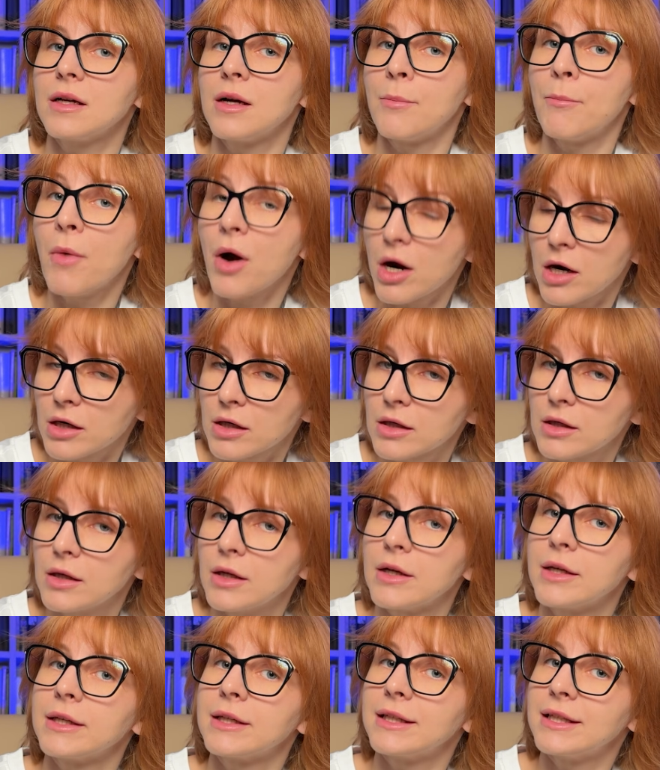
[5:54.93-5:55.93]
mark
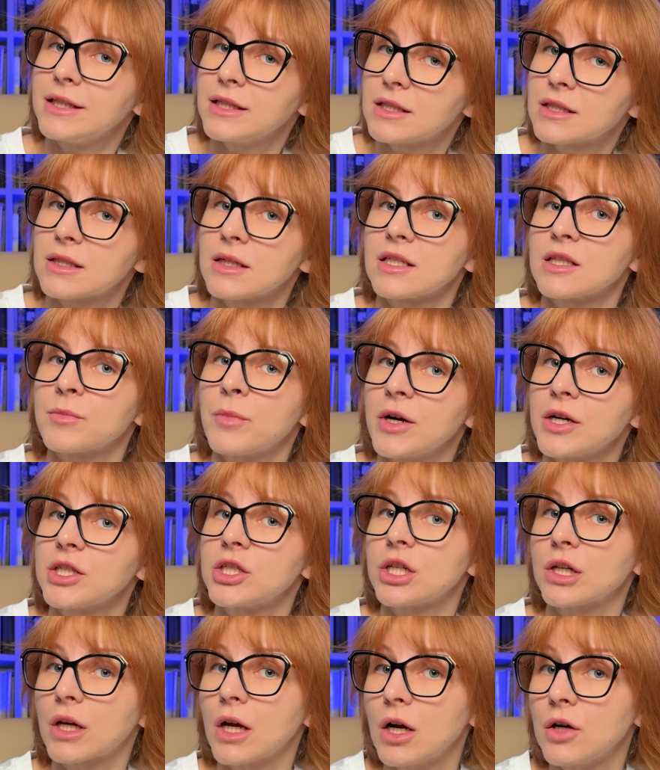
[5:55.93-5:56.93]
Git
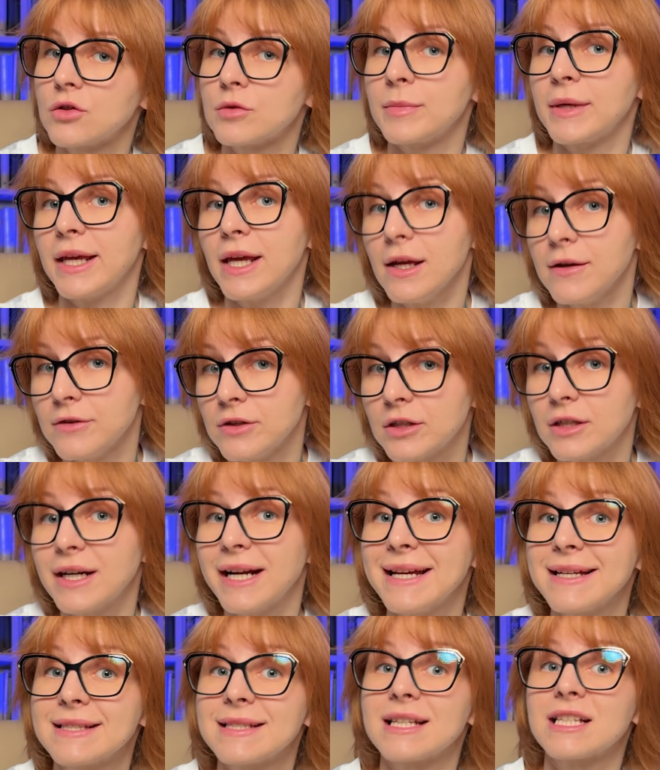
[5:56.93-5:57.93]
sparse-checkout behavior
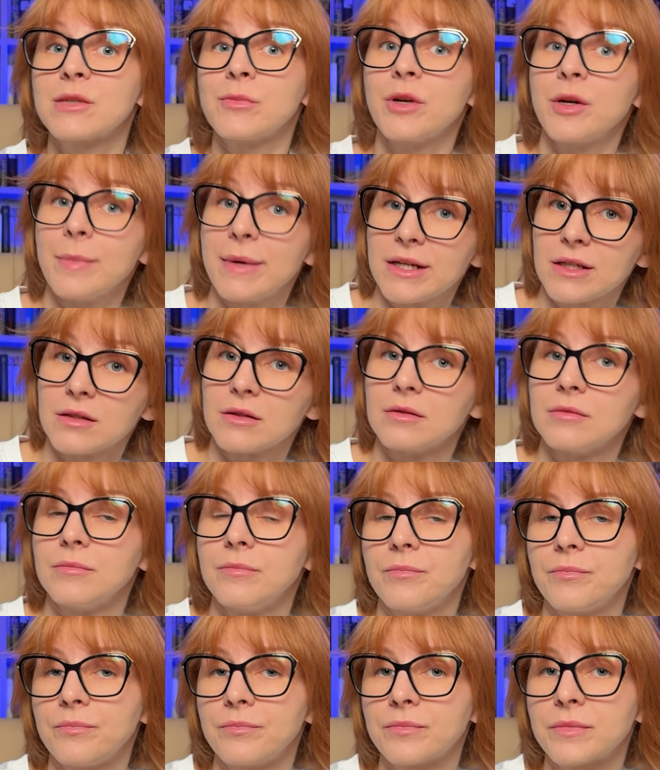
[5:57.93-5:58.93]
as experimental,
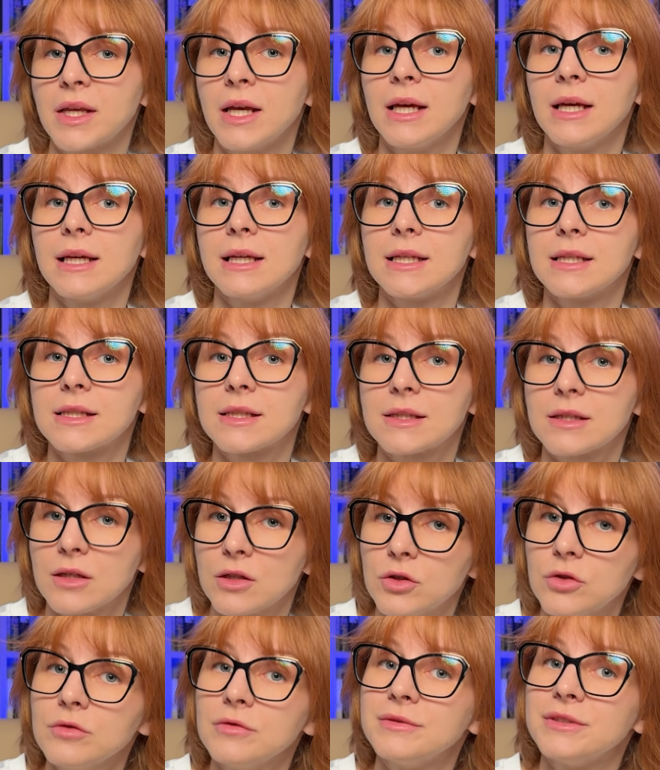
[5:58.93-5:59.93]

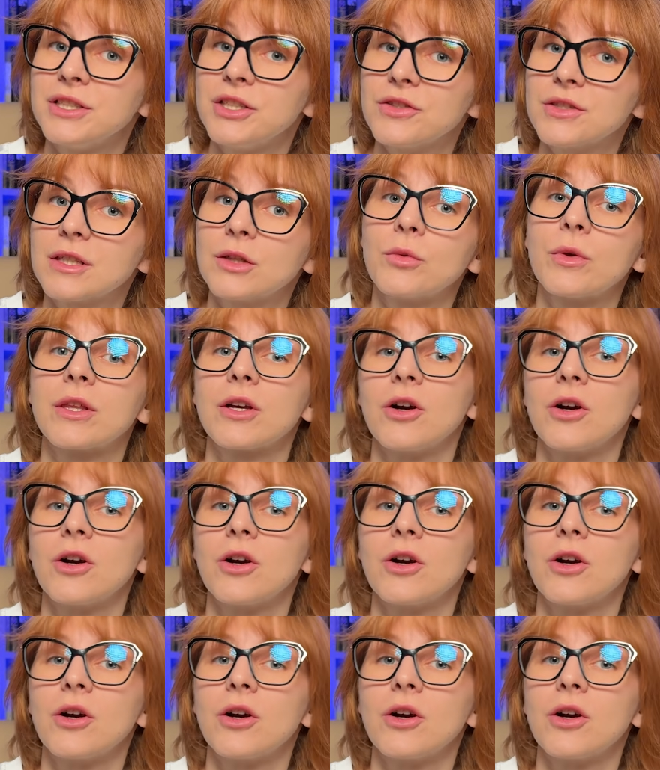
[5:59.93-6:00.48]
so use it with